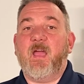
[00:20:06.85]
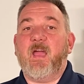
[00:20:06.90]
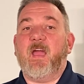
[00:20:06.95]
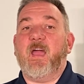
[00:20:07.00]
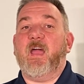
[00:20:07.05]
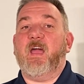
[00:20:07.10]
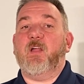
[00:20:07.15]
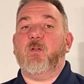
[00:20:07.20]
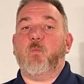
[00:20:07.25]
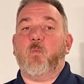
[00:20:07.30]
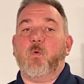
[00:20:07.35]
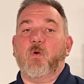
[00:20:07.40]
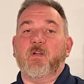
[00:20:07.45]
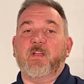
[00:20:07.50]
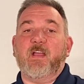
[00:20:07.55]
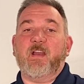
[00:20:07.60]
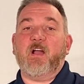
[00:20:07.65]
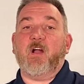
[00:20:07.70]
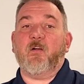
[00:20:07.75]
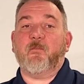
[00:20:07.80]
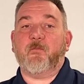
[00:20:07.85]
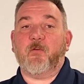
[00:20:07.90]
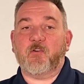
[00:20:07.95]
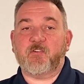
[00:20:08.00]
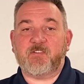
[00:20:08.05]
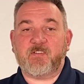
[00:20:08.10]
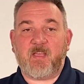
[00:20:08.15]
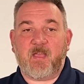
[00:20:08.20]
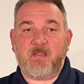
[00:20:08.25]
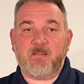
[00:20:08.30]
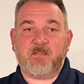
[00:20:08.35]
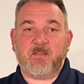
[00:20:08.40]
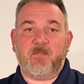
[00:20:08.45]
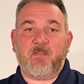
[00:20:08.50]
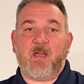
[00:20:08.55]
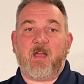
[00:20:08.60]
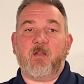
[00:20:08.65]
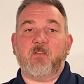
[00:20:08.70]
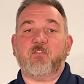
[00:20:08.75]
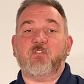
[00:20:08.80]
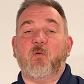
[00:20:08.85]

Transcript: and we're getting our first taste of that.